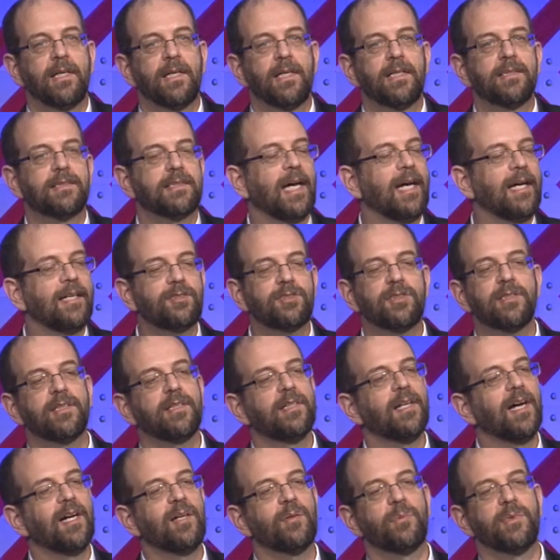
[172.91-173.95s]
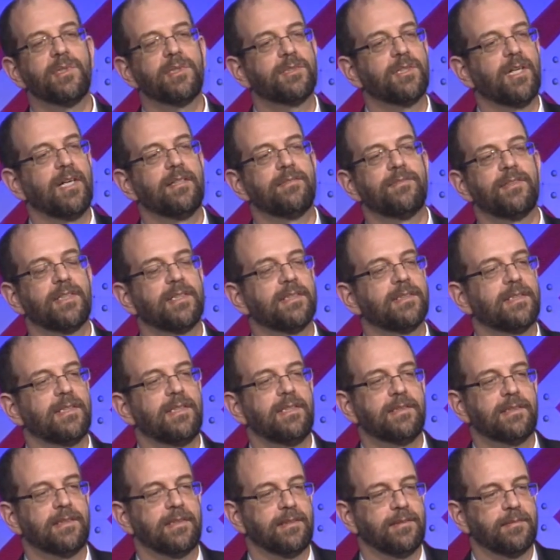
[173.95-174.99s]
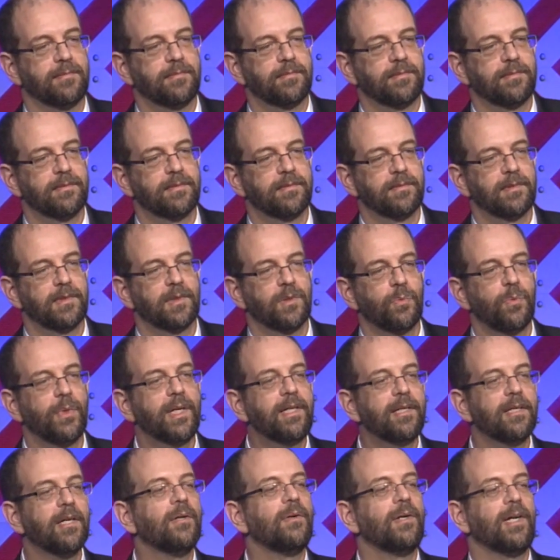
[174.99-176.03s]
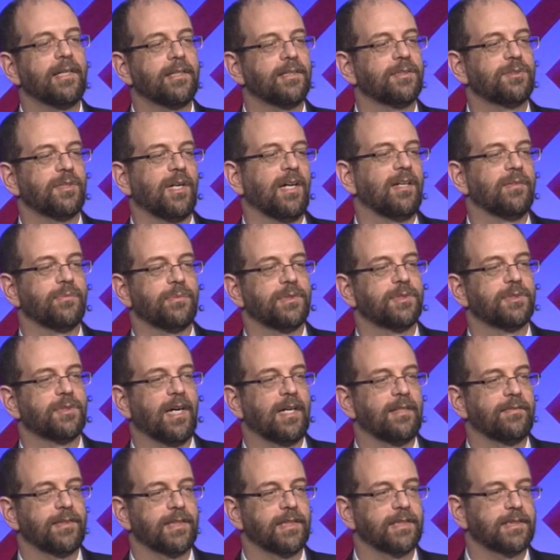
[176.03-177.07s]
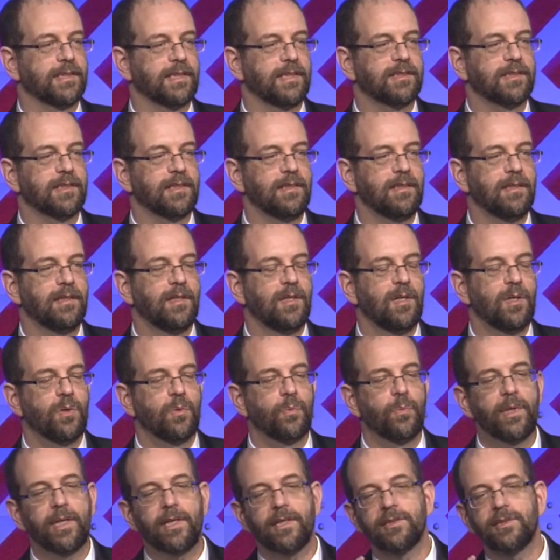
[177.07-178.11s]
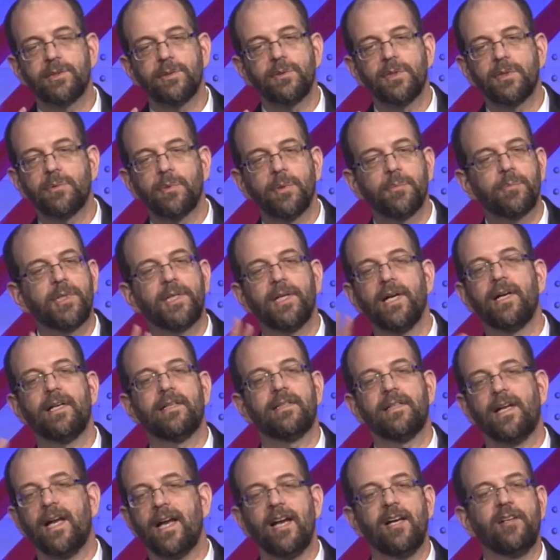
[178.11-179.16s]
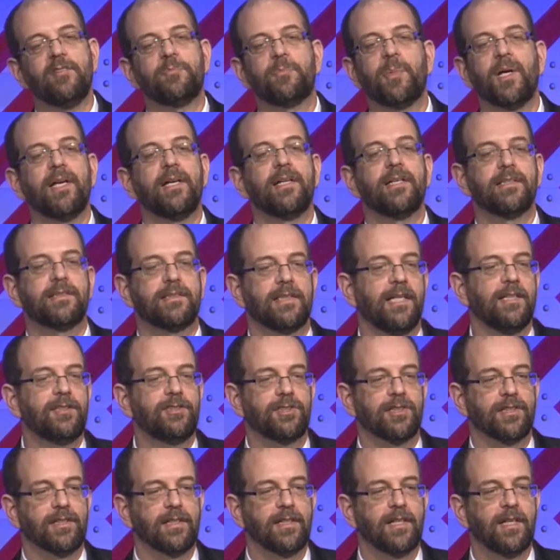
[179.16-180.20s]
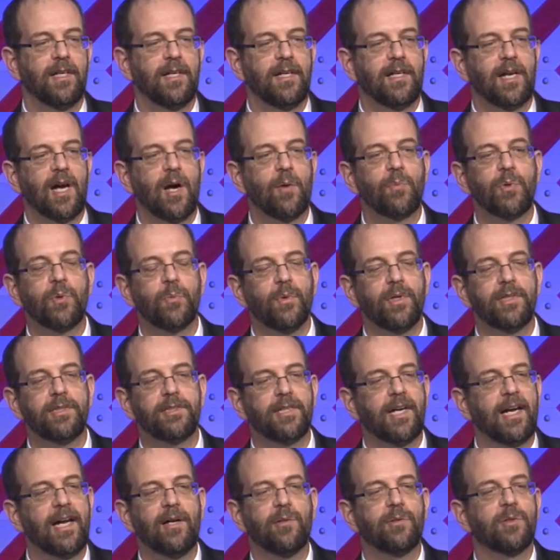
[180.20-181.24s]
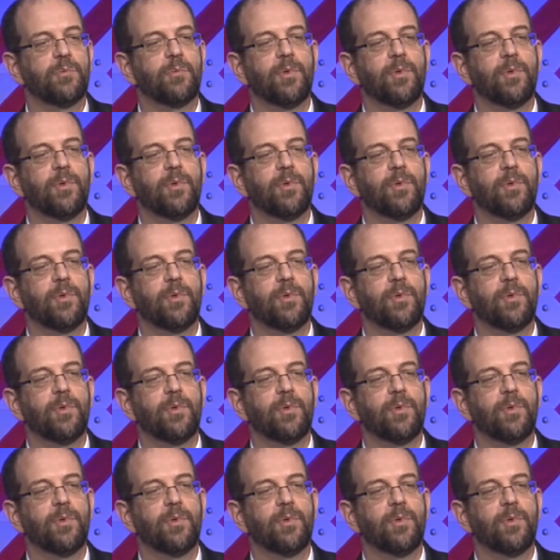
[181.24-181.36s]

is actually not when driving is easy. We know how to drive when driving is easy. We can do it when we're not half paying attention, and we wonder how it